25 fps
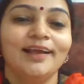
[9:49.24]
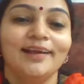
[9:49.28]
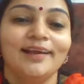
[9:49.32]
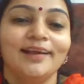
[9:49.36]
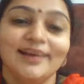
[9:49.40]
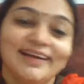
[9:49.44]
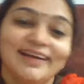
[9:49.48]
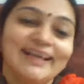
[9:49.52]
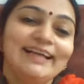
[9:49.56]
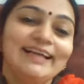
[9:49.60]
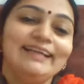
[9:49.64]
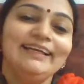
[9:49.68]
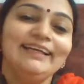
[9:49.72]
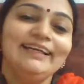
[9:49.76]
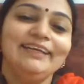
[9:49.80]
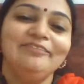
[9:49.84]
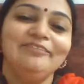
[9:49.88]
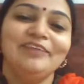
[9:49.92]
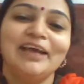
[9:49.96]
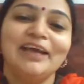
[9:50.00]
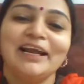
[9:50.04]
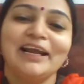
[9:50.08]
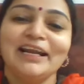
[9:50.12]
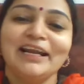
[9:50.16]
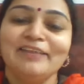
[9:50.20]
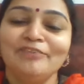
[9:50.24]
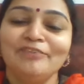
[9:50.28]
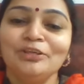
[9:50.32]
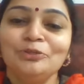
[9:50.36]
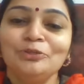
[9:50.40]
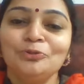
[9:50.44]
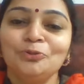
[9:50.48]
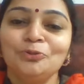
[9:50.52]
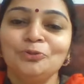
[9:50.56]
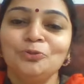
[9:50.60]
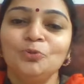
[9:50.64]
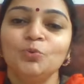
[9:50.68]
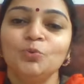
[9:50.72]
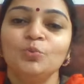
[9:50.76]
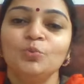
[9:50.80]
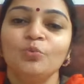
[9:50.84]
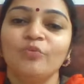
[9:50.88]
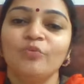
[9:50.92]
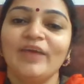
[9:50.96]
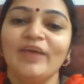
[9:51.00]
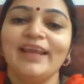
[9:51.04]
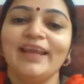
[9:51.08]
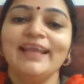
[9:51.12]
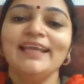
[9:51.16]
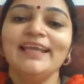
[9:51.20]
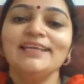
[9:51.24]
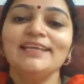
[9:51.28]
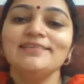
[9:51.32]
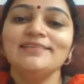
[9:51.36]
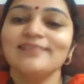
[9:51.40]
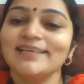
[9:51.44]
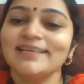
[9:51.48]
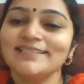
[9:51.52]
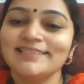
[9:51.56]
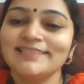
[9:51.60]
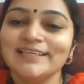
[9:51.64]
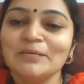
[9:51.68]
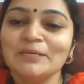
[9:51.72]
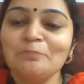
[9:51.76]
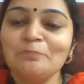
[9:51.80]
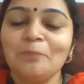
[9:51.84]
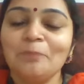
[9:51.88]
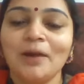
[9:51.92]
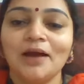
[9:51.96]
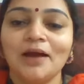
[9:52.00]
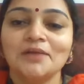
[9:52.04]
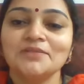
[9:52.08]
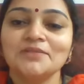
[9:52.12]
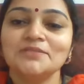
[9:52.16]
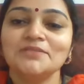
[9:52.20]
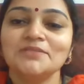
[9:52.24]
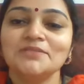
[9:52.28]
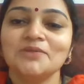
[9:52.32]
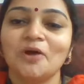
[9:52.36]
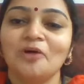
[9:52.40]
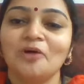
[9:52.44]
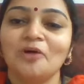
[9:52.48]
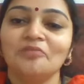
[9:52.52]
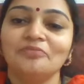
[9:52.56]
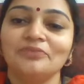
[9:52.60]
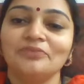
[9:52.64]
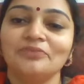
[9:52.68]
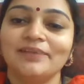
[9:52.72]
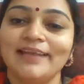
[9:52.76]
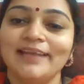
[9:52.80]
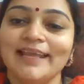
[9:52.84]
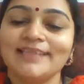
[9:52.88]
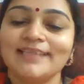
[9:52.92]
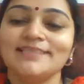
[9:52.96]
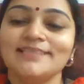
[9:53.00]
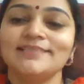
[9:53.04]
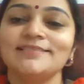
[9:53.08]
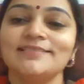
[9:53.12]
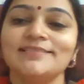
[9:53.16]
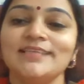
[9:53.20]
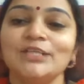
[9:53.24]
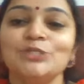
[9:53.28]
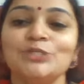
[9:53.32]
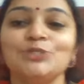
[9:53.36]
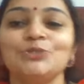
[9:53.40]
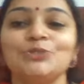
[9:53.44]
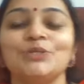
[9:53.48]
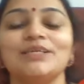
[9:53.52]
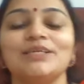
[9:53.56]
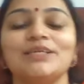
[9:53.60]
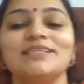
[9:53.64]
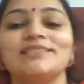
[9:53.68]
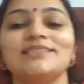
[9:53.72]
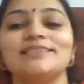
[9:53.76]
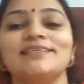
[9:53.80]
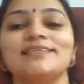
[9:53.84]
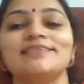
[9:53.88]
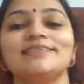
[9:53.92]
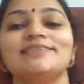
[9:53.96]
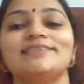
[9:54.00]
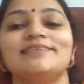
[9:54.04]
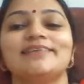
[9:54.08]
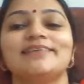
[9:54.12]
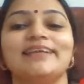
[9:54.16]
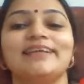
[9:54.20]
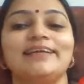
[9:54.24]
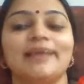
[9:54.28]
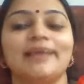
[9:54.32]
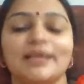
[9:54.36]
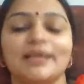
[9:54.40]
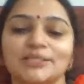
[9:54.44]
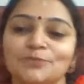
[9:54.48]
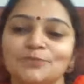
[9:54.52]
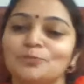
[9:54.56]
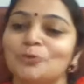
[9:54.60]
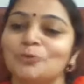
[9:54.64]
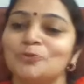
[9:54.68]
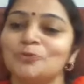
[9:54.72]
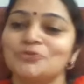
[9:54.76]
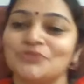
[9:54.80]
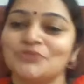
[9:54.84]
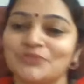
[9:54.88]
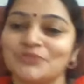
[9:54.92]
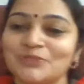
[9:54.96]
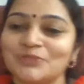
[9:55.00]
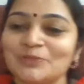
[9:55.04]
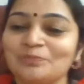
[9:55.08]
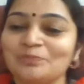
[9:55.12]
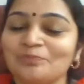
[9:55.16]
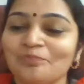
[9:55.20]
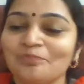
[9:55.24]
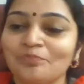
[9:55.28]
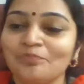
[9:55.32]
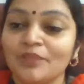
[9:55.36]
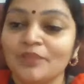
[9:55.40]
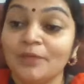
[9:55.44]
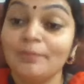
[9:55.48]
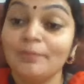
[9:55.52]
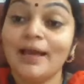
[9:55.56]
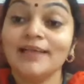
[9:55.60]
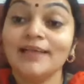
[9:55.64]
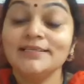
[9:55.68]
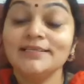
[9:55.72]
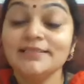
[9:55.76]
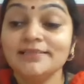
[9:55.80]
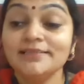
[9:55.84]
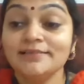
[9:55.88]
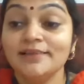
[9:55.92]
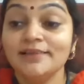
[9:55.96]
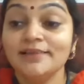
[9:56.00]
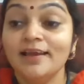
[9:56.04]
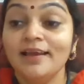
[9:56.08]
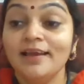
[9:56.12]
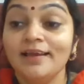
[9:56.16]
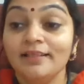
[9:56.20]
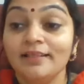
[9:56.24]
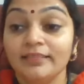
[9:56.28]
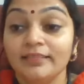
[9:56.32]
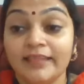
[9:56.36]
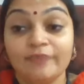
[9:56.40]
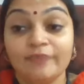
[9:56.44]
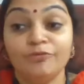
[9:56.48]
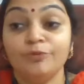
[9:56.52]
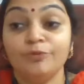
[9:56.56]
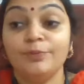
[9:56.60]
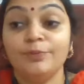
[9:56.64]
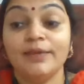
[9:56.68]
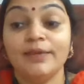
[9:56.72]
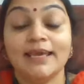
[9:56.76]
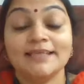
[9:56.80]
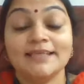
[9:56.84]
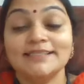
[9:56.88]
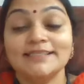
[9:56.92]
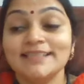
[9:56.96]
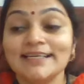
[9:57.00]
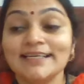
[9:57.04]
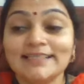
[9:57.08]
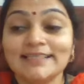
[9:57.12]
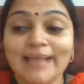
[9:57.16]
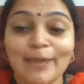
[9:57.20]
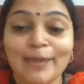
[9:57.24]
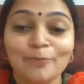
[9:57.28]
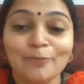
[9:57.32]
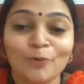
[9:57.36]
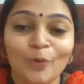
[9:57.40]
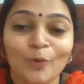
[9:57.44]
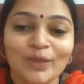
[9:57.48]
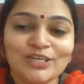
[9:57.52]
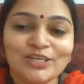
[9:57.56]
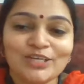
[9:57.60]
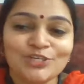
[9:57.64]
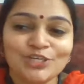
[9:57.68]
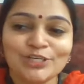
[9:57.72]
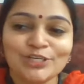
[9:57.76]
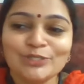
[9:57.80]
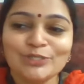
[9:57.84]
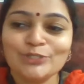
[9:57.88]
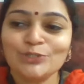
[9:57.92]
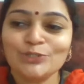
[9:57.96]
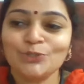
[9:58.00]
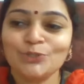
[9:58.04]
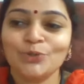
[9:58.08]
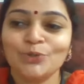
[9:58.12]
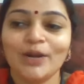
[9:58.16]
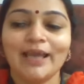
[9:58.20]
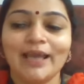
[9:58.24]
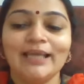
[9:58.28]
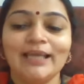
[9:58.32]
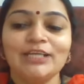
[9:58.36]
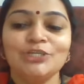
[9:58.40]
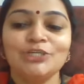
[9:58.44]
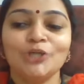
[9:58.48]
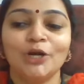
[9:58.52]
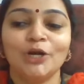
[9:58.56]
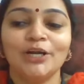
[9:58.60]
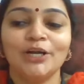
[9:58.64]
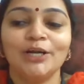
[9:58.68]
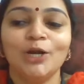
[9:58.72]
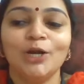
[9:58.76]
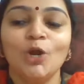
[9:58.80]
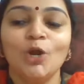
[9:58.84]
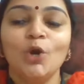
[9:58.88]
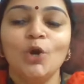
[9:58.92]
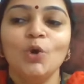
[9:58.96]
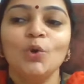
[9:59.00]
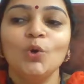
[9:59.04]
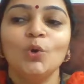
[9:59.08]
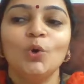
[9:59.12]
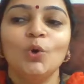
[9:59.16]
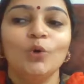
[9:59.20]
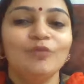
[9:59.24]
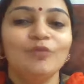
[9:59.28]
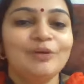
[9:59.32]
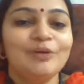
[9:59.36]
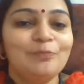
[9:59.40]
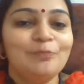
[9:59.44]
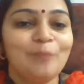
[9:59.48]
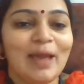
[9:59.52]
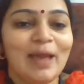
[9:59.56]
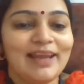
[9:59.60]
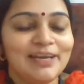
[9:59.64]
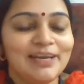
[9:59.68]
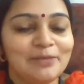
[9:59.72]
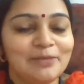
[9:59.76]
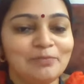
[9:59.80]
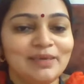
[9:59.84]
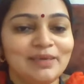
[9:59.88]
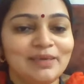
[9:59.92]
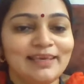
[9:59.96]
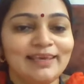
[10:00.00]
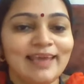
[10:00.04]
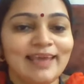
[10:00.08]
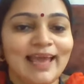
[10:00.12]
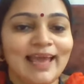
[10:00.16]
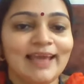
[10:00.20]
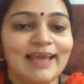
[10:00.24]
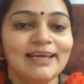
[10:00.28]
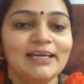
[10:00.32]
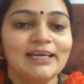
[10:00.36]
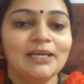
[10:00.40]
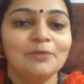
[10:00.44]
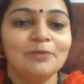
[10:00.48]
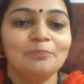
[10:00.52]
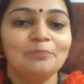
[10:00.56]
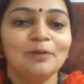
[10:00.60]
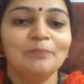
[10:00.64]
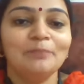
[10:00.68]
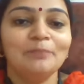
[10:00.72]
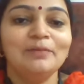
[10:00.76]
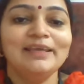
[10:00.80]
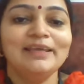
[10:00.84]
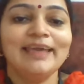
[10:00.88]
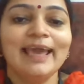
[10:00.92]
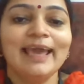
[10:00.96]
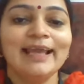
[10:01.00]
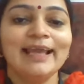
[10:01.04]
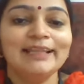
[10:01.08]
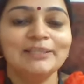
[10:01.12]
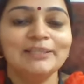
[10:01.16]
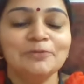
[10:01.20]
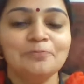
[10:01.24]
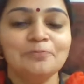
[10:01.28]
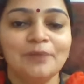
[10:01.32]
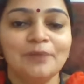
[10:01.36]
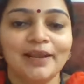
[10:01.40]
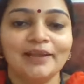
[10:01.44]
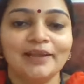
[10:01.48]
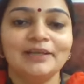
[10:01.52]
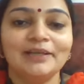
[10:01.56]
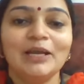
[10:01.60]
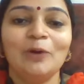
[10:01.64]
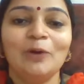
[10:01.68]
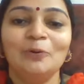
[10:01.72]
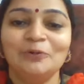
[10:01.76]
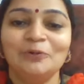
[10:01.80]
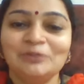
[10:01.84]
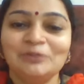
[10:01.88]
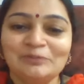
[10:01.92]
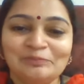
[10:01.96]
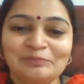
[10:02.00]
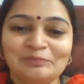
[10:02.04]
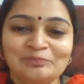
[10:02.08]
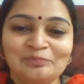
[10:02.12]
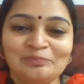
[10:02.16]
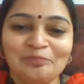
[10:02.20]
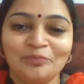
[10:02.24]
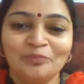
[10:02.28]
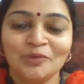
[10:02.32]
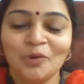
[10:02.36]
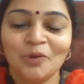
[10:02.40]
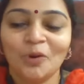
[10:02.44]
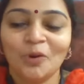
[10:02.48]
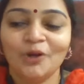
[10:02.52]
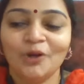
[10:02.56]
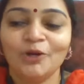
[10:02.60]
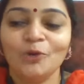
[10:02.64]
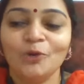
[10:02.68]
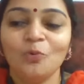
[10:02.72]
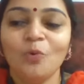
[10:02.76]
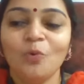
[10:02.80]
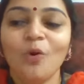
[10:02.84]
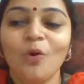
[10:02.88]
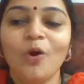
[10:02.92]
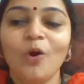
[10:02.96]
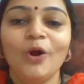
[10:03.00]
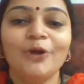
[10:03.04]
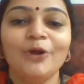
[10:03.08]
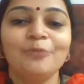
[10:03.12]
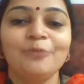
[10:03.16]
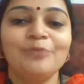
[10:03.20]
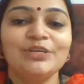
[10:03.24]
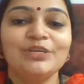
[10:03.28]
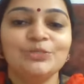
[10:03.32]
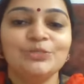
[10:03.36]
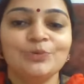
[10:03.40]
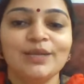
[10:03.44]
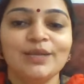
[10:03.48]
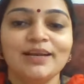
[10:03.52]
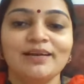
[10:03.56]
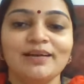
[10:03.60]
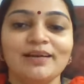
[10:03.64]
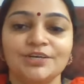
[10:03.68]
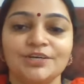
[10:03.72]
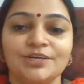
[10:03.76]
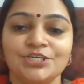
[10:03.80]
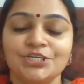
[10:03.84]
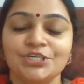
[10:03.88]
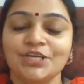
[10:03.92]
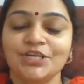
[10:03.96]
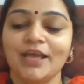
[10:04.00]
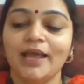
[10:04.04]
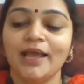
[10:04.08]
Currently, we are living through very interesting parts of next century's history textbooks. Imagine there would be essay type questions to write on COVID pandemic and public health breakdown, on a war between Russia